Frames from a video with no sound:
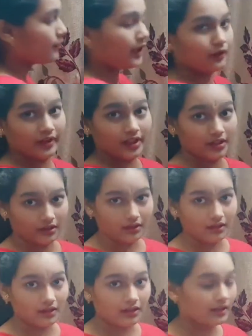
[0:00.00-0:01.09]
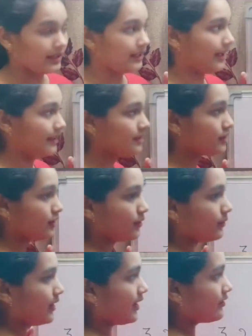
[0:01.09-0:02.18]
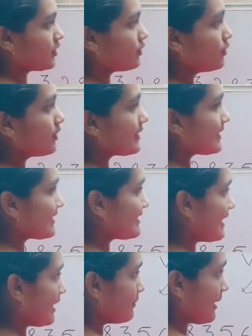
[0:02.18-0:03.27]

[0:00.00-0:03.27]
1 over here. And next, we have to do 10